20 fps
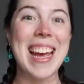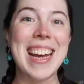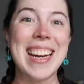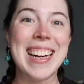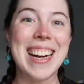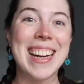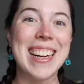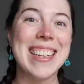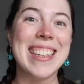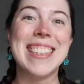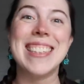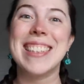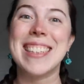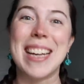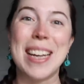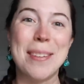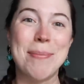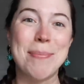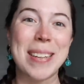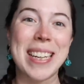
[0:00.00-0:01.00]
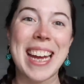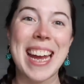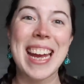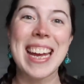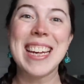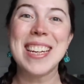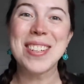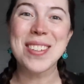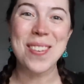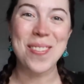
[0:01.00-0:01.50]
Hey guys, I'm
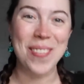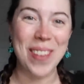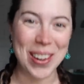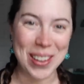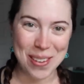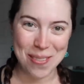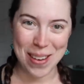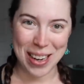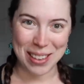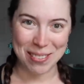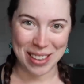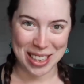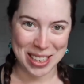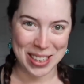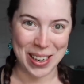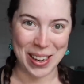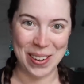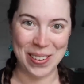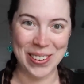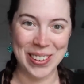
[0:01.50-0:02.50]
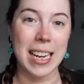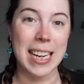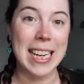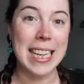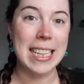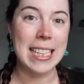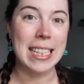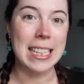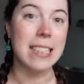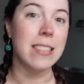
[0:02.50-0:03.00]
Kate, welcome back to my channel, and
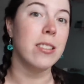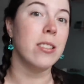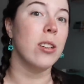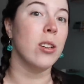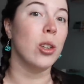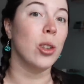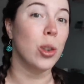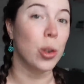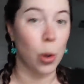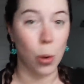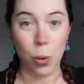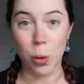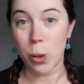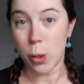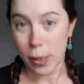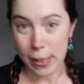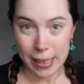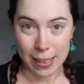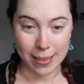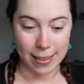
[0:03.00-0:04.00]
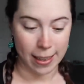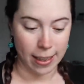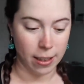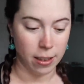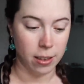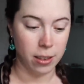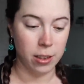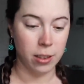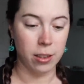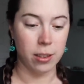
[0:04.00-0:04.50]
it is goal season.